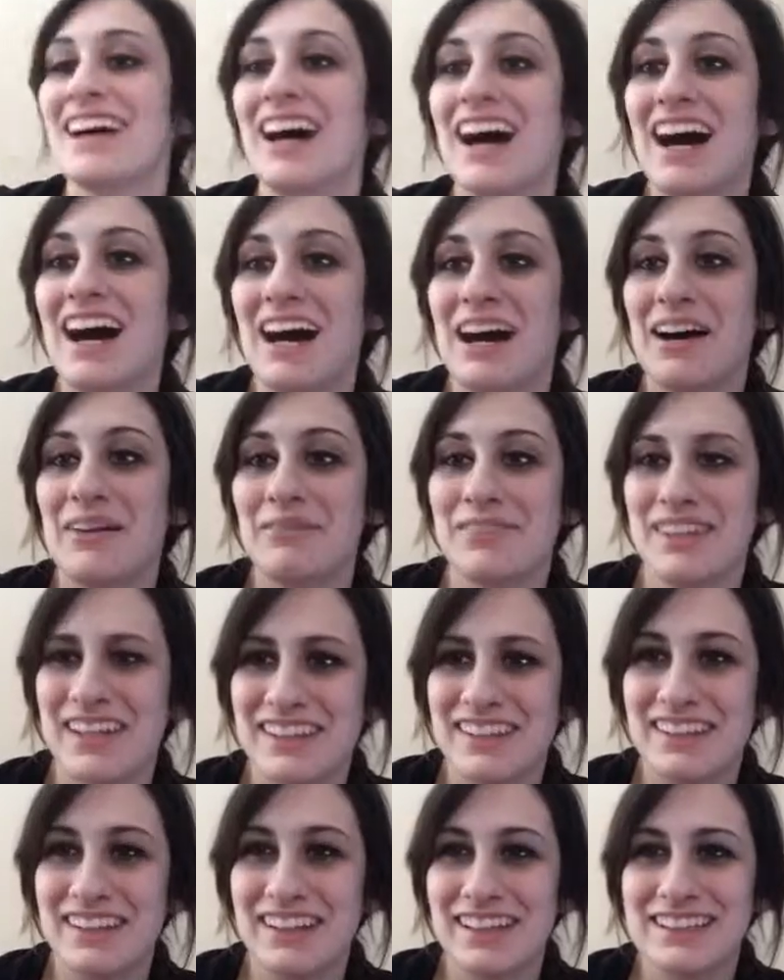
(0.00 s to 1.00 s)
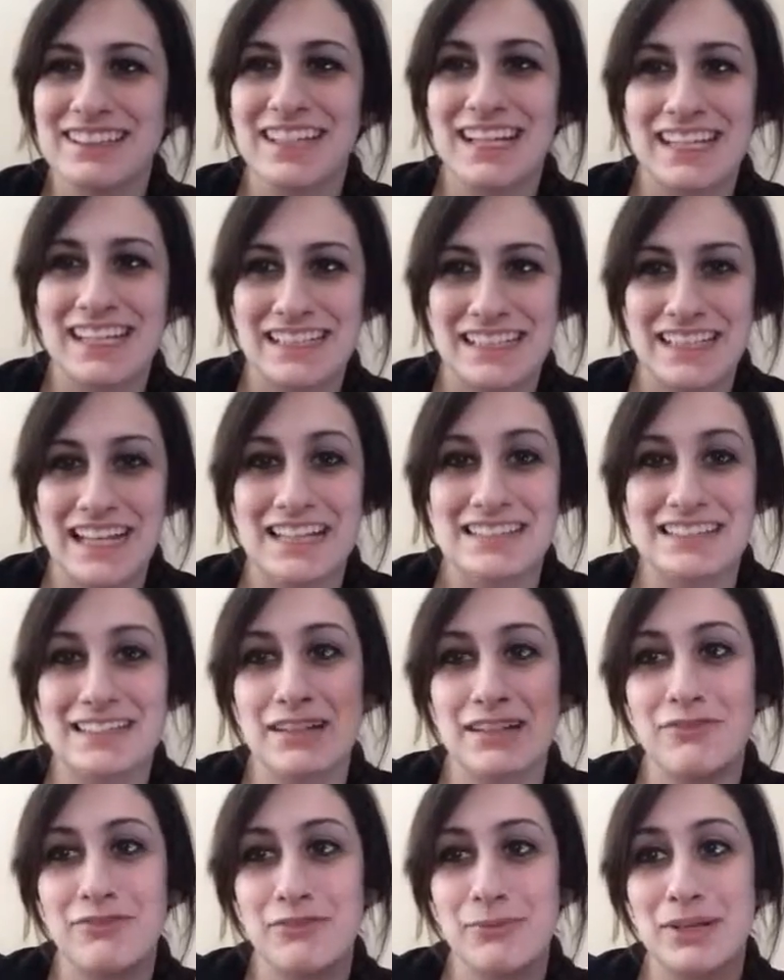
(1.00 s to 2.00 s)
Nothing like taking a test
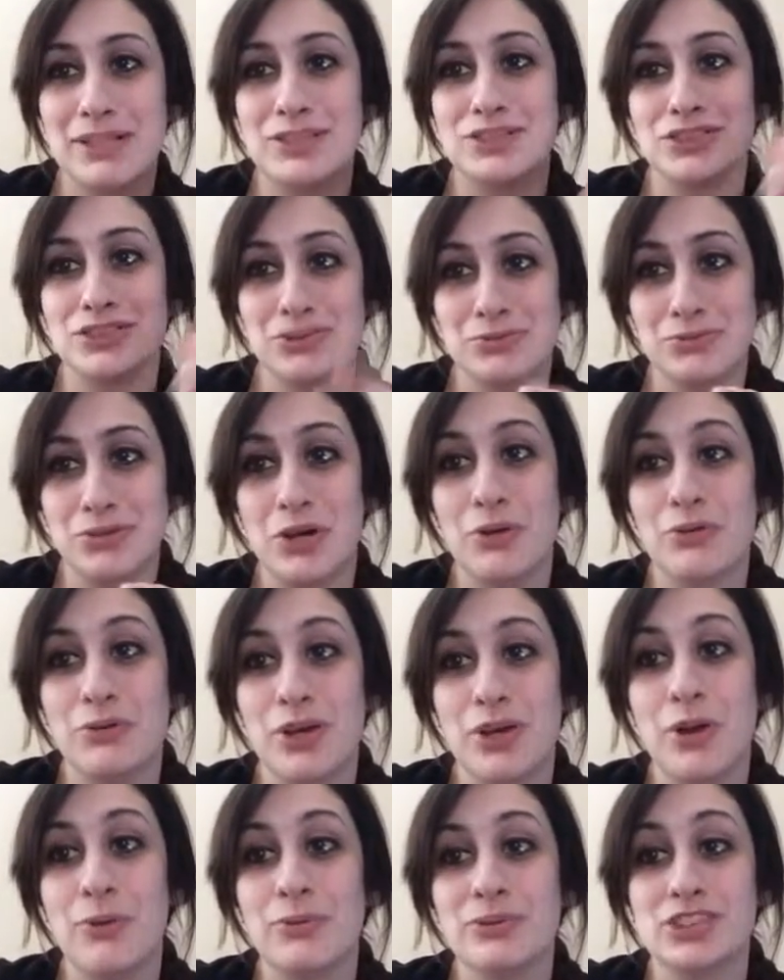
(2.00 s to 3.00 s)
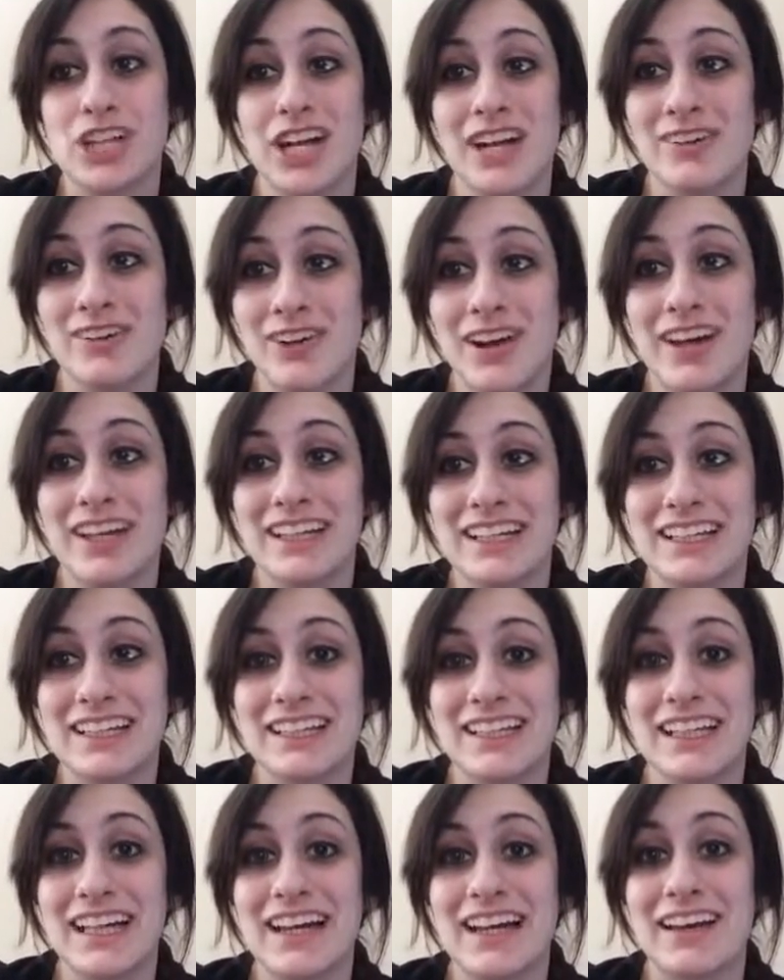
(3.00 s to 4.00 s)
on information you don't know, which
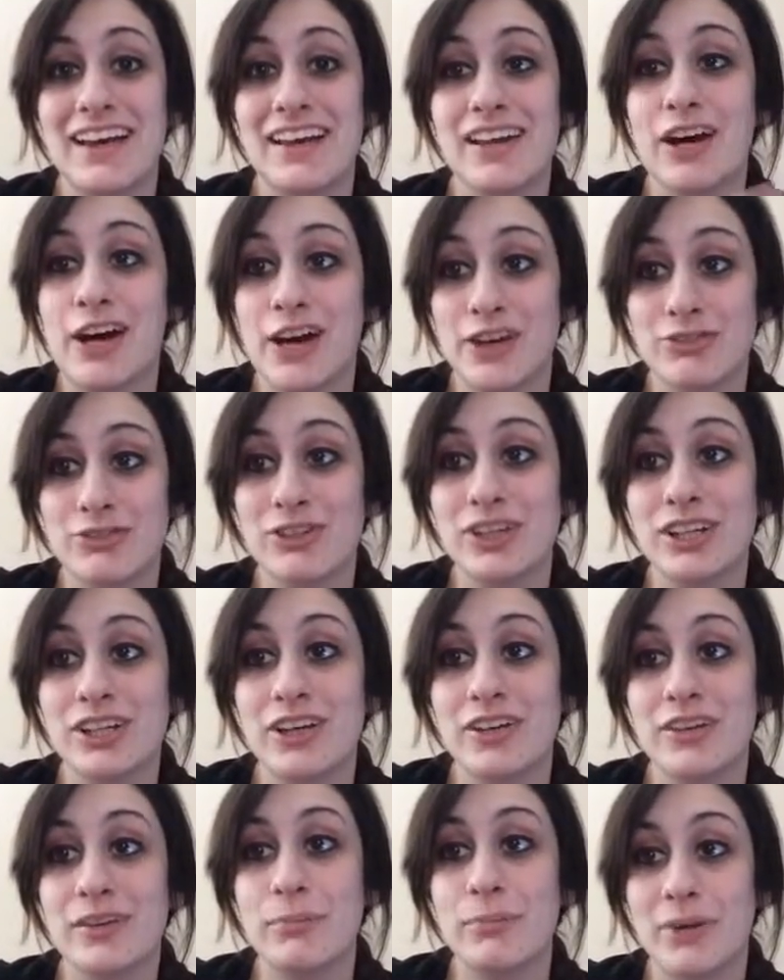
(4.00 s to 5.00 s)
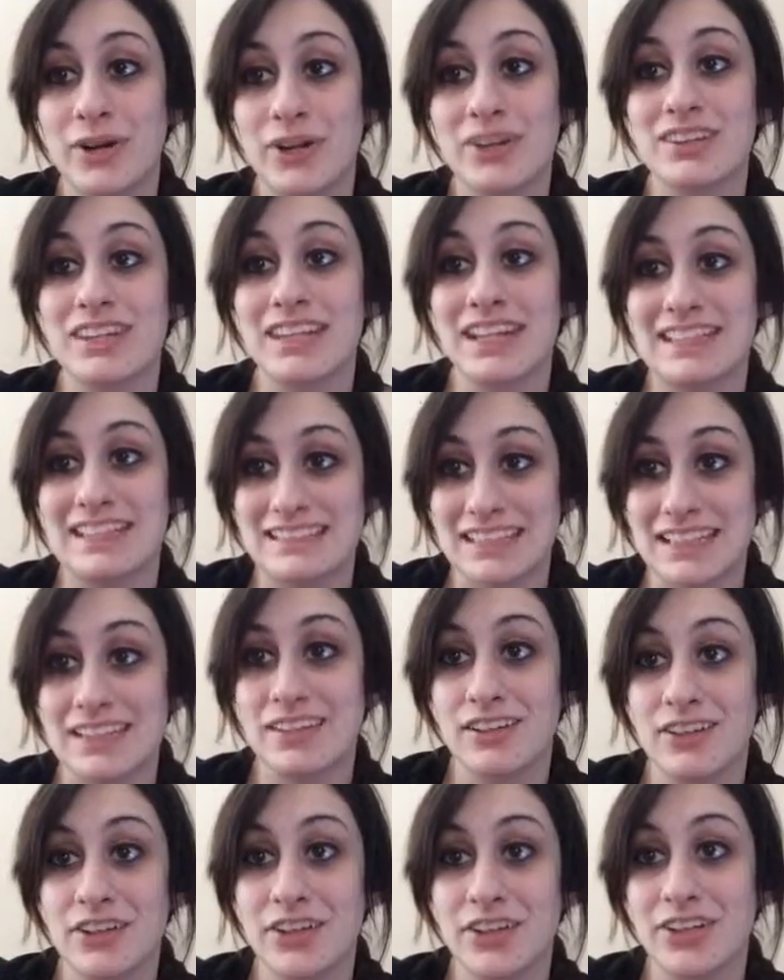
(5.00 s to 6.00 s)
ironically I got 100 on the part that I
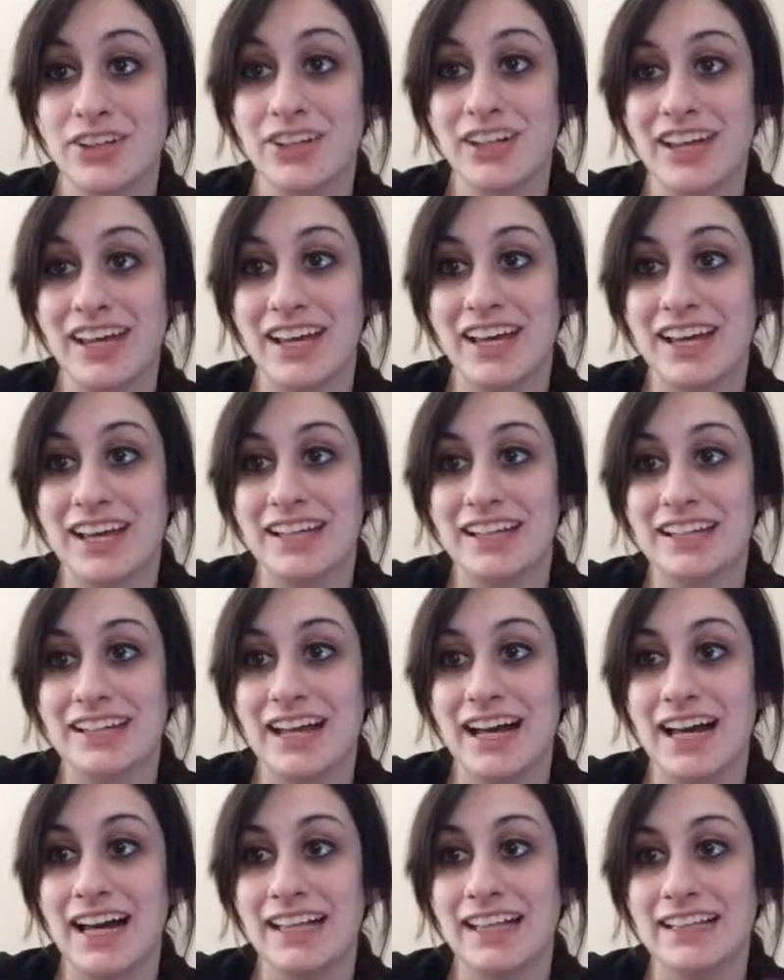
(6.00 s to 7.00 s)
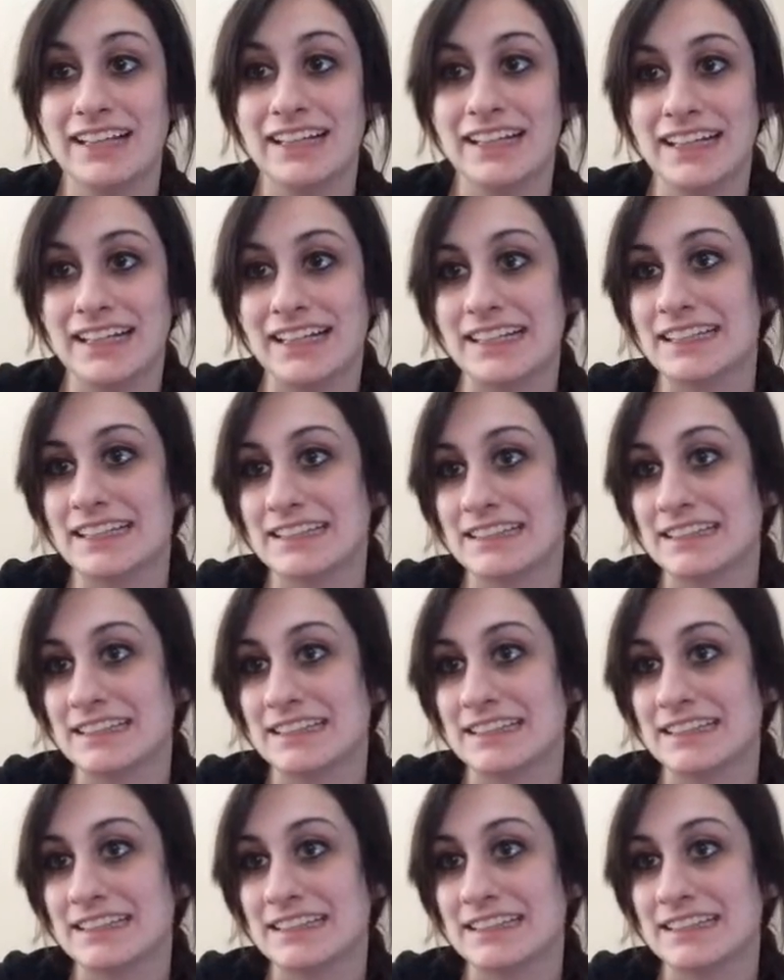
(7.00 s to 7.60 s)
didn't learn and got like